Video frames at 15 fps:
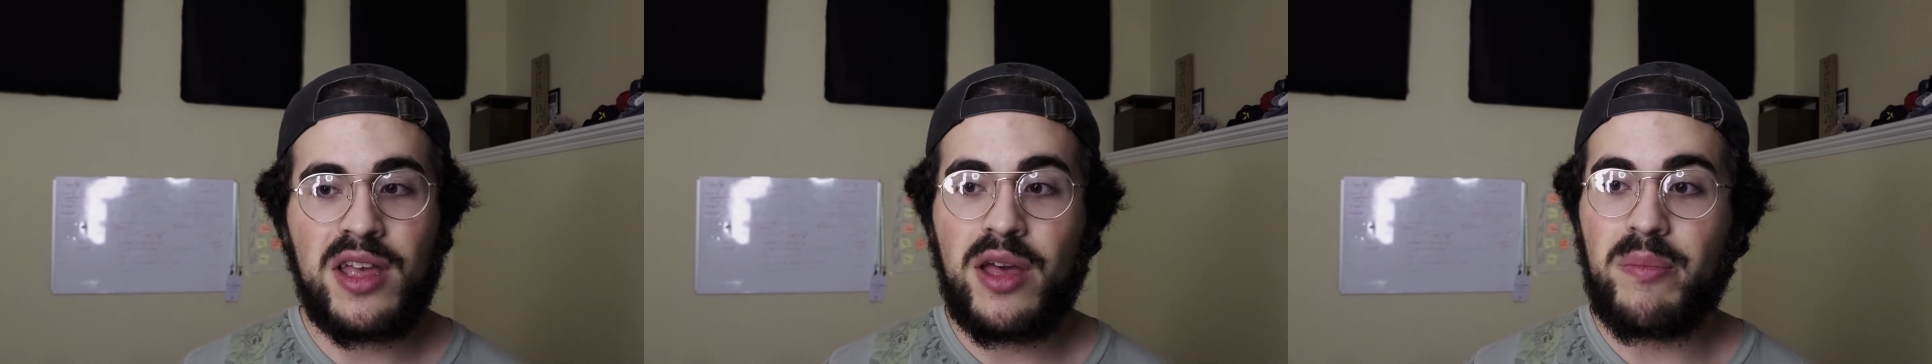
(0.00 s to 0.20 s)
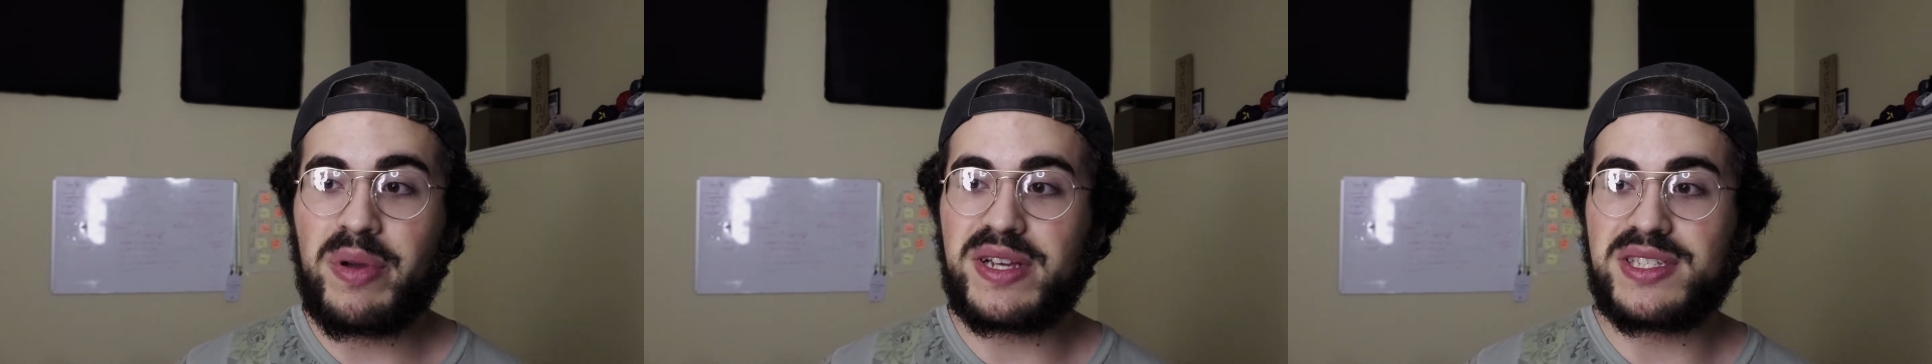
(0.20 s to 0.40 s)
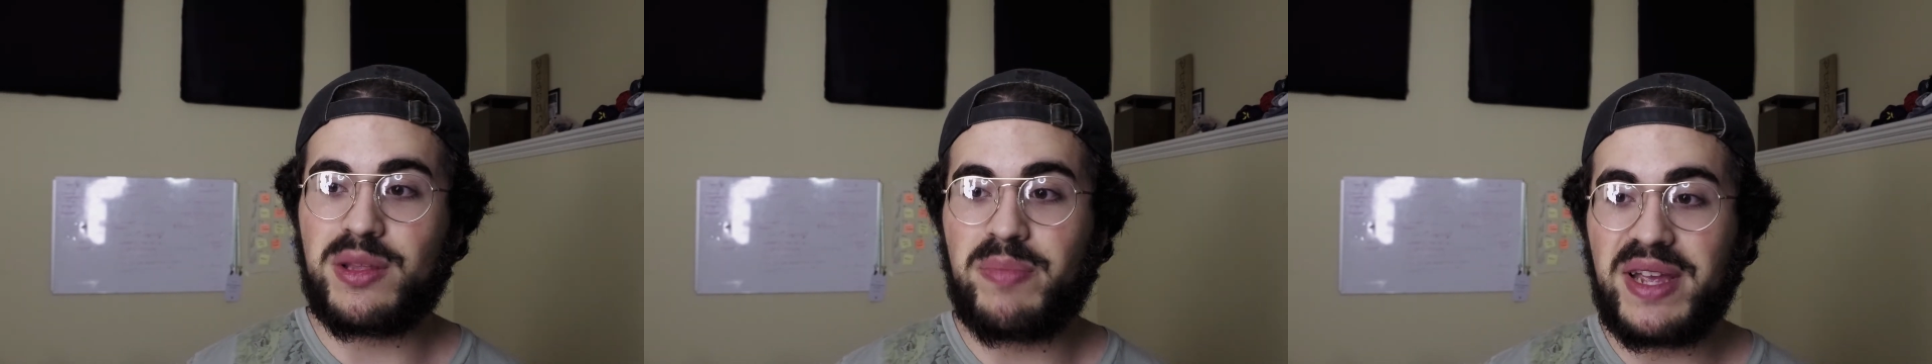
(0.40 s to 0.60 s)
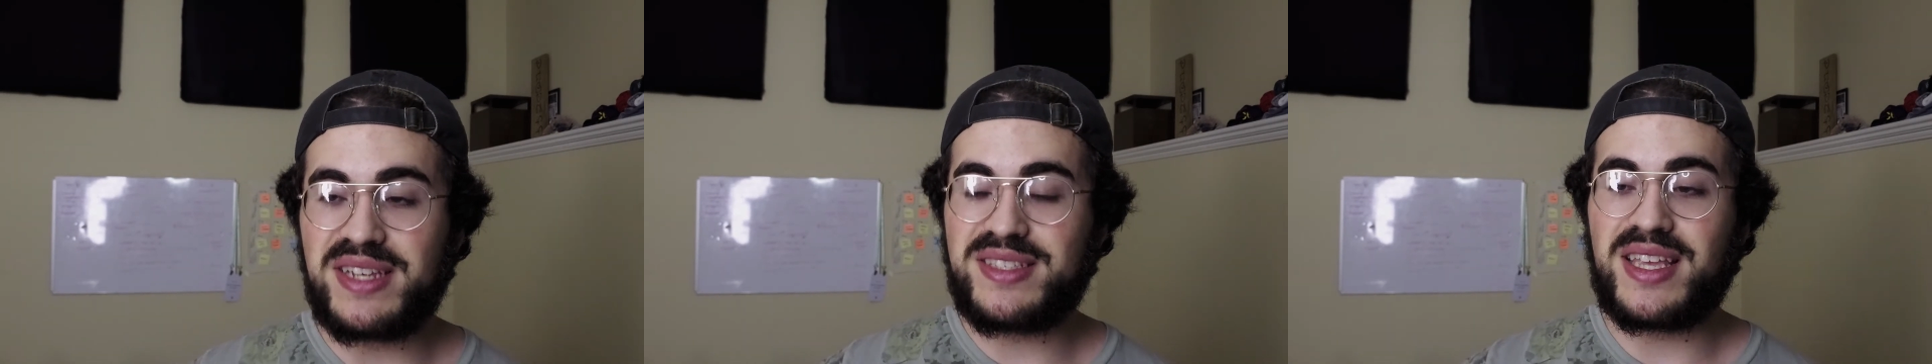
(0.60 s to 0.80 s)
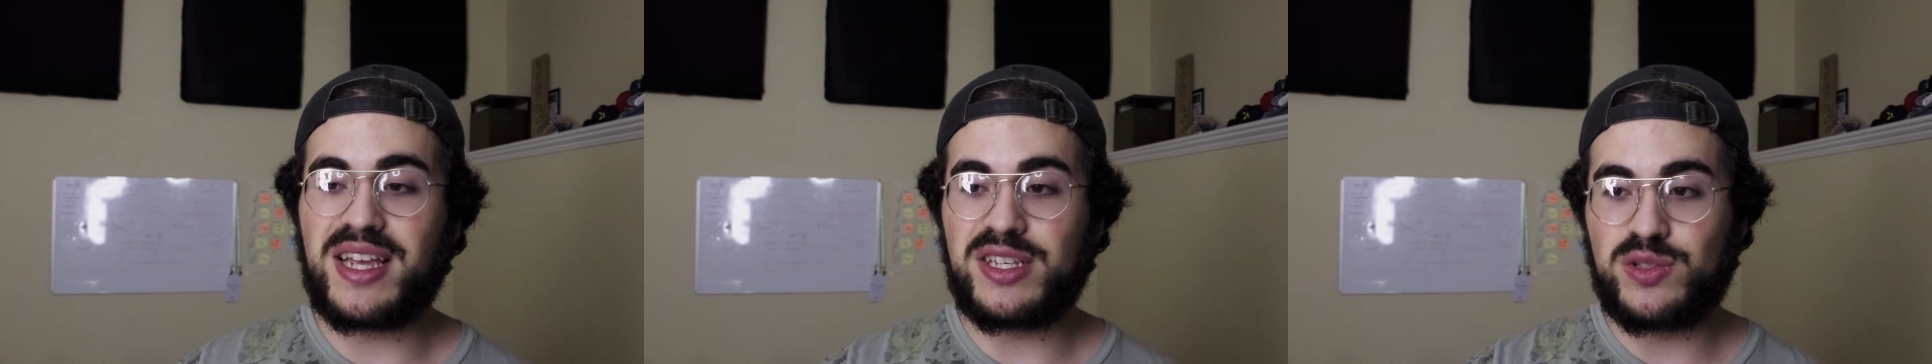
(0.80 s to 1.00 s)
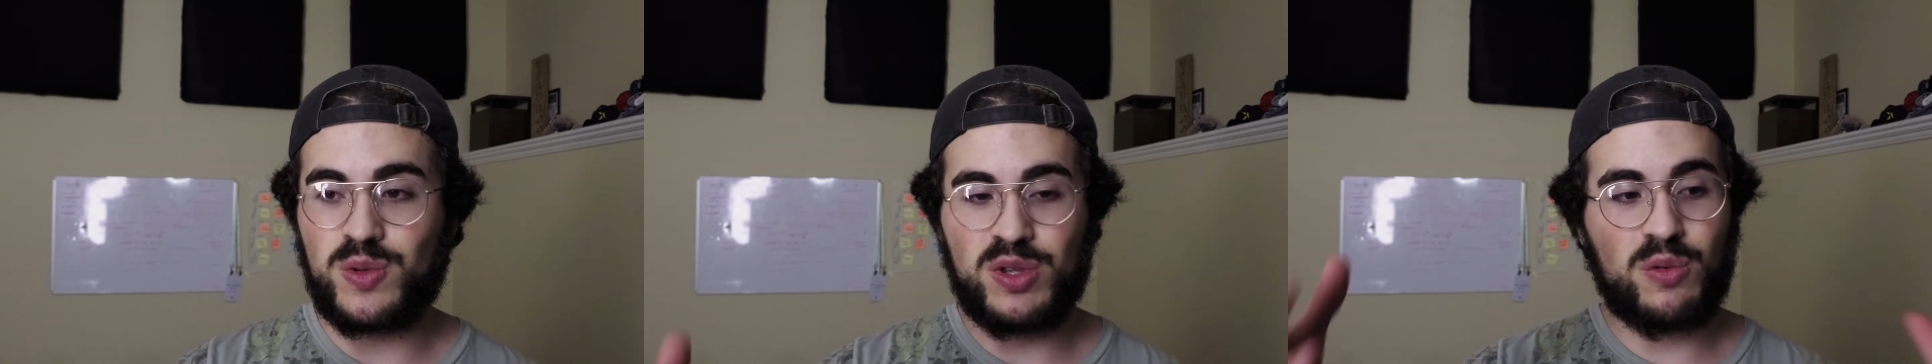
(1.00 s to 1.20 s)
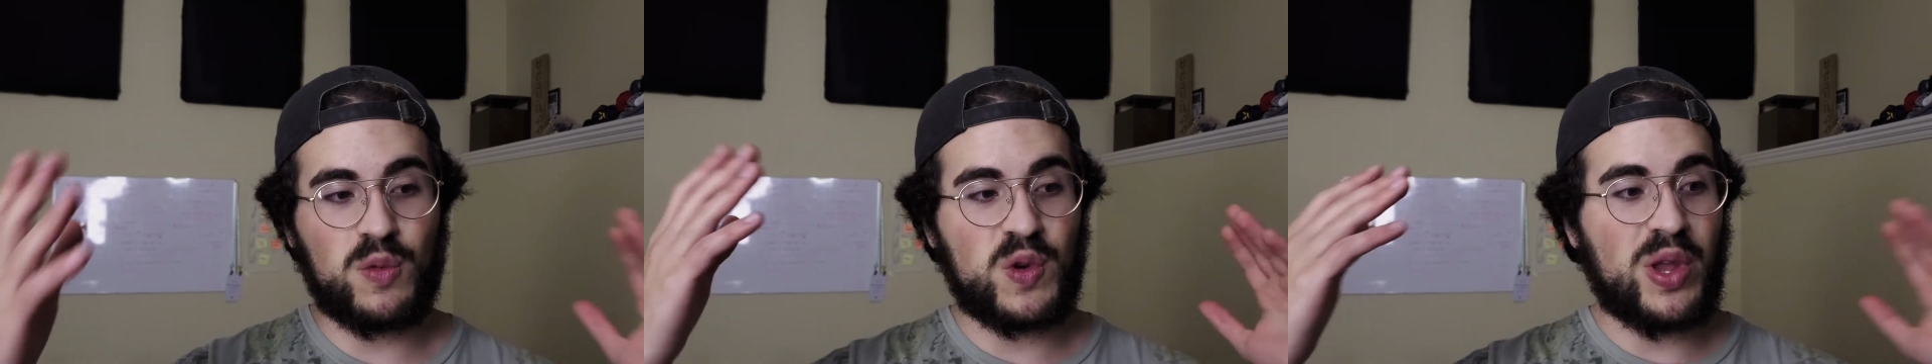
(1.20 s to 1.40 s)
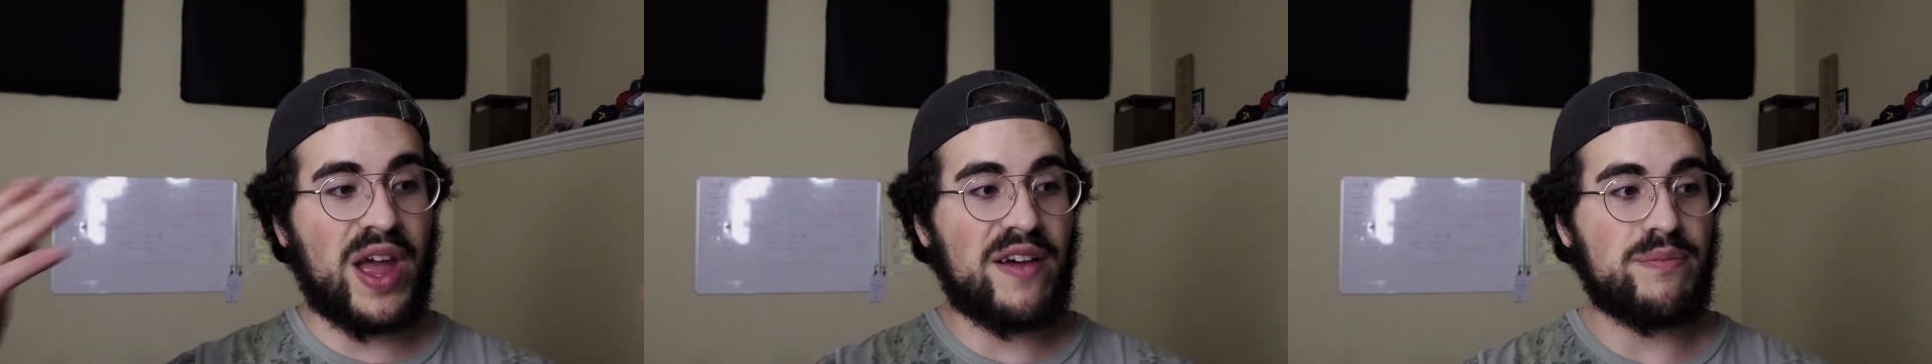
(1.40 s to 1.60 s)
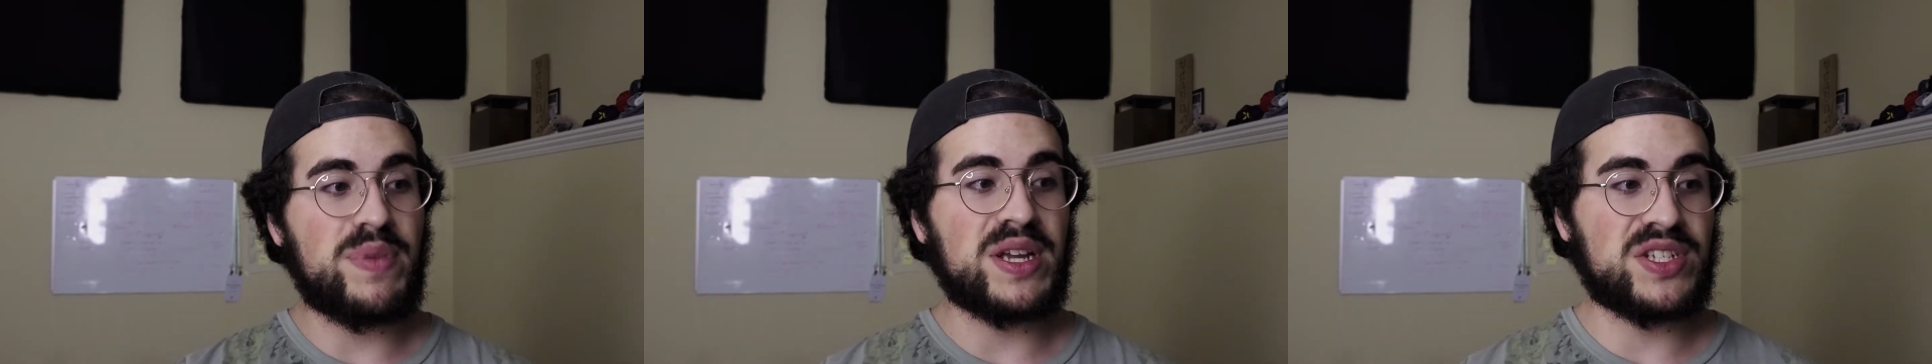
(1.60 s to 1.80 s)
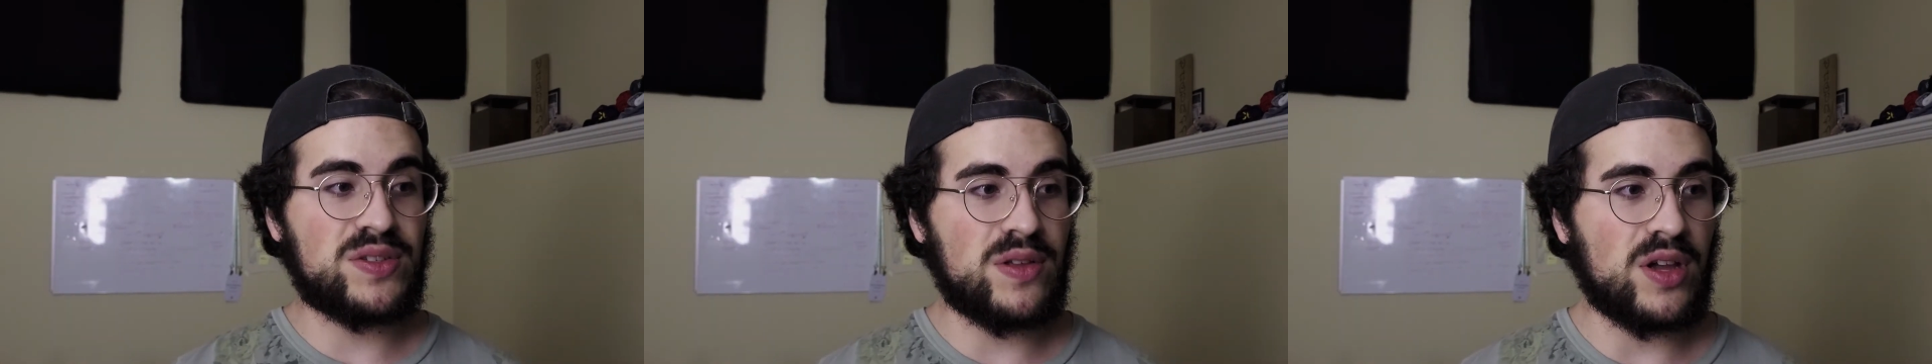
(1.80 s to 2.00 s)
Because the biggest thing is, with when you have
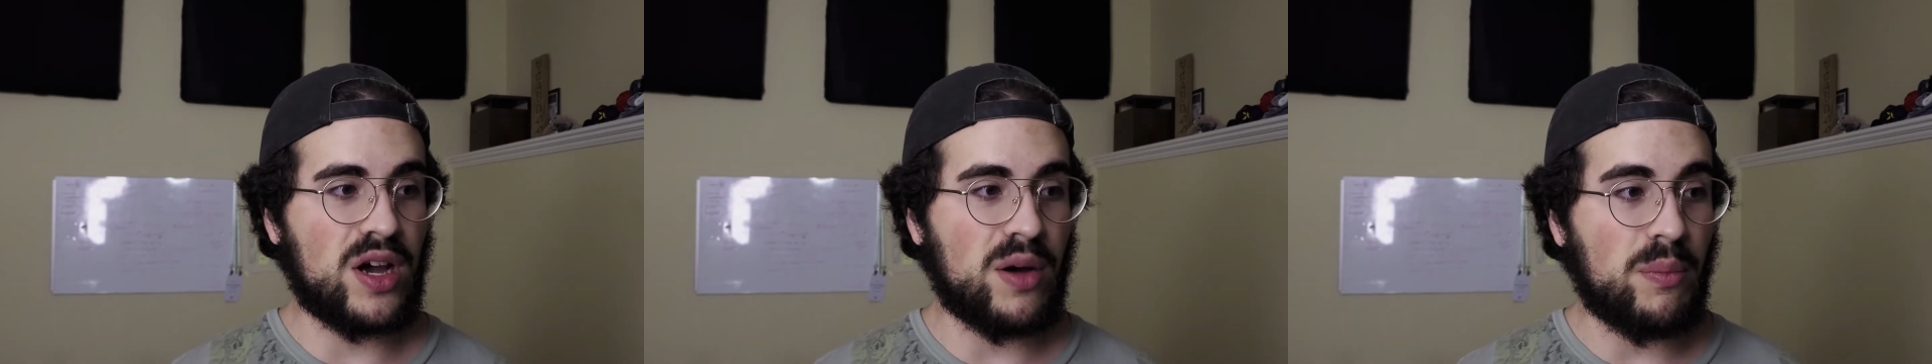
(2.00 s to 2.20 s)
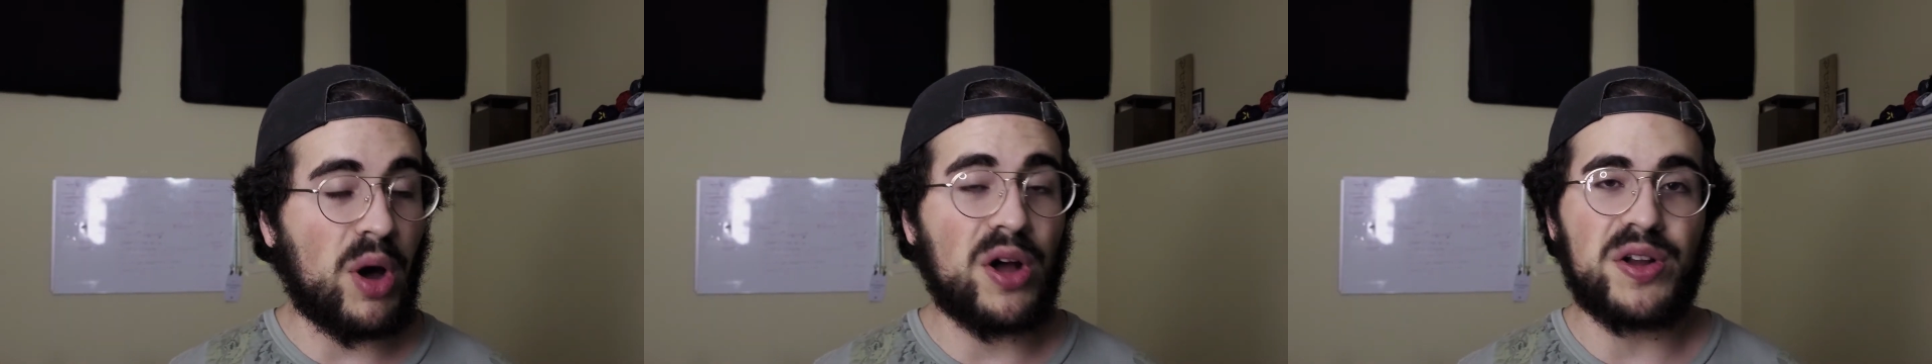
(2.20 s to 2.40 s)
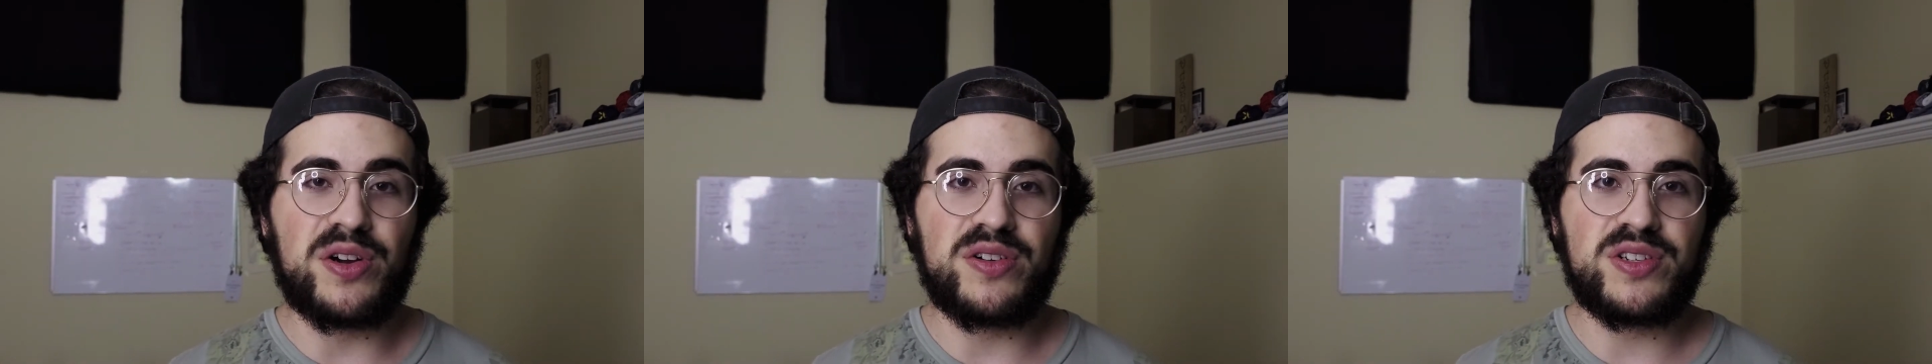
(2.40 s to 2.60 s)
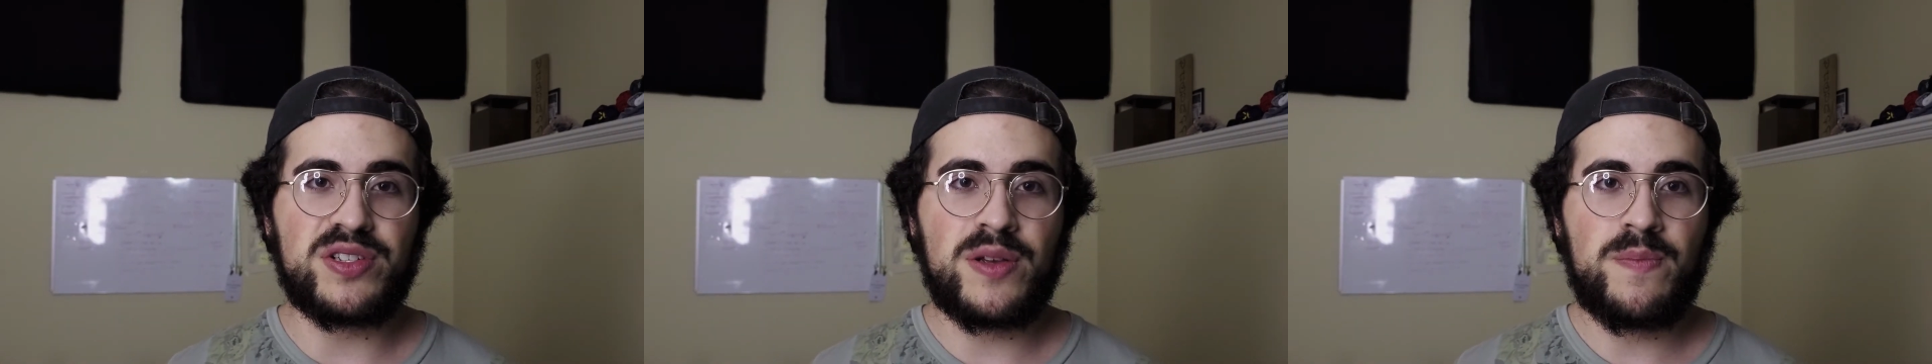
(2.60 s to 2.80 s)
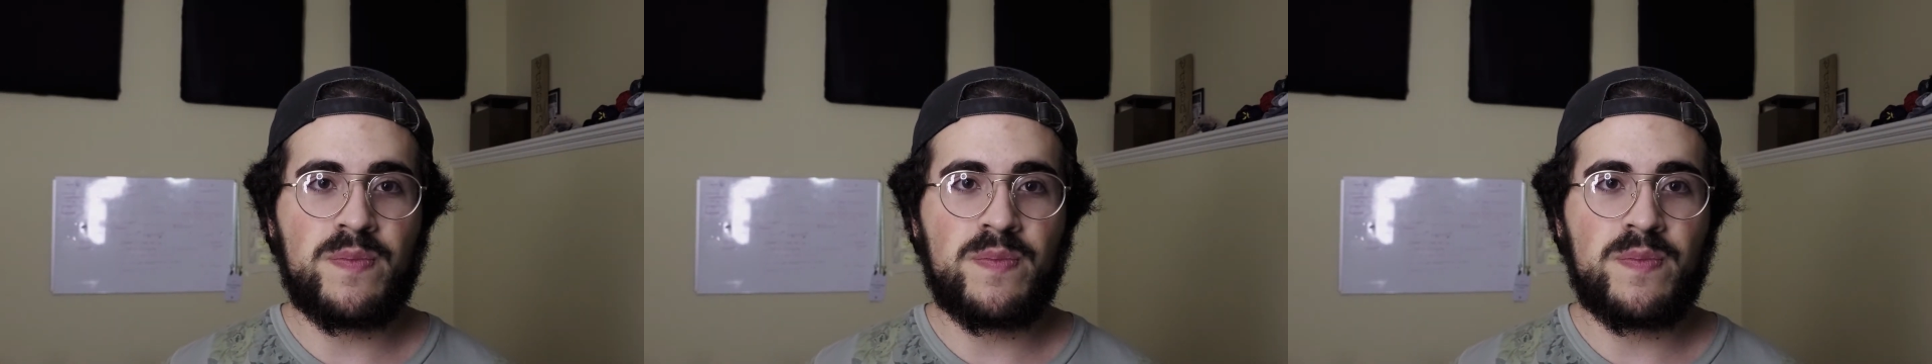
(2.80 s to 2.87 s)
big monitors,